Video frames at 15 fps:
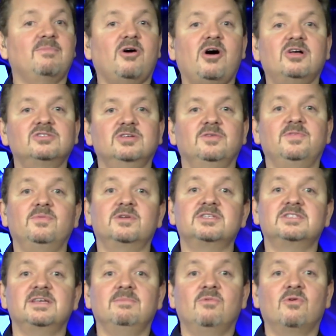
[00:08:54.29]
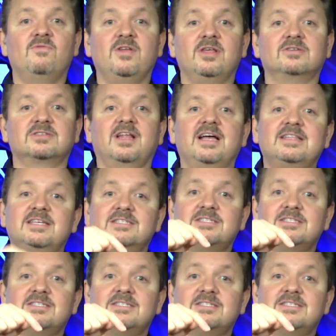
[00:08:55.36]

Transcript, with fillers: Also, if you want to see more videos like this,